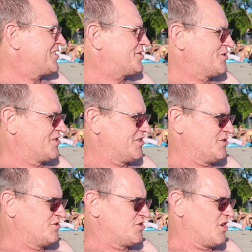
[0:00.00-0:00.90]
into the
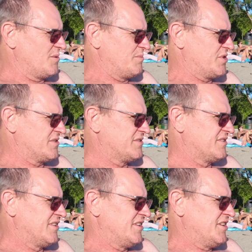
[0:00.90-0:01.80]
new job.
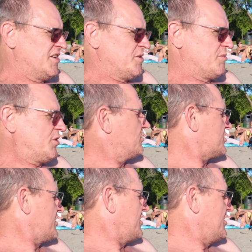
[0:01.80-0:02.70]
But
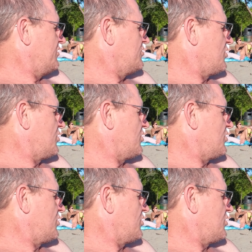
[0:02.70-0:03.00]
also the new